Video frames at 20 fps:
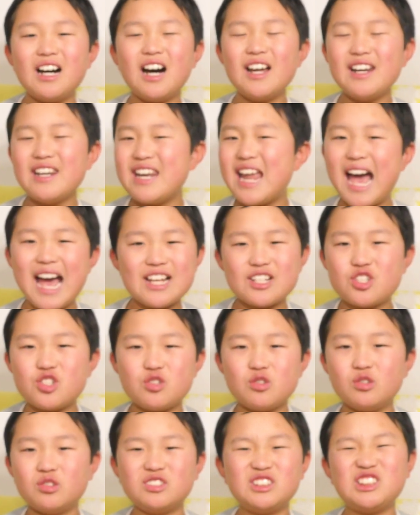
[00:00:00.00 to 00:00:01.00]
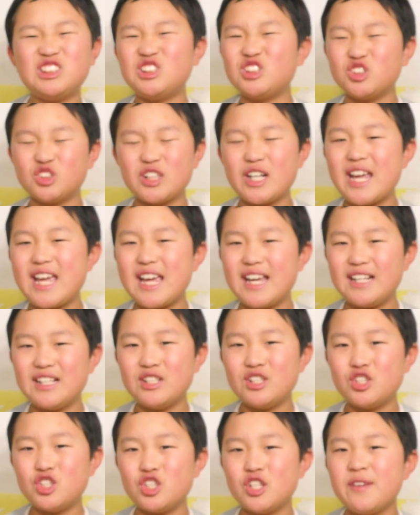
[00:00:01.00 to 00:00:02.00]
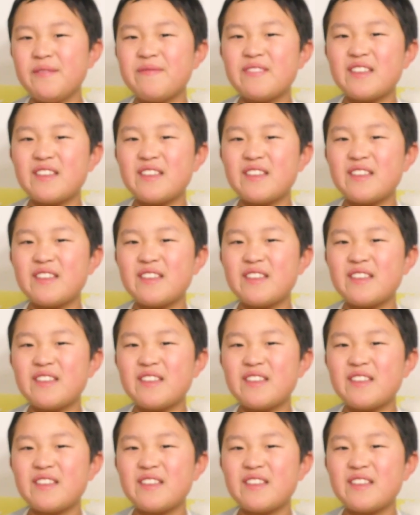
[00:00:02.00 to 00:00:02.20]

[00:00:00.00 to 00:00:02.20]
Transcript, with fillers: unnatural, strange,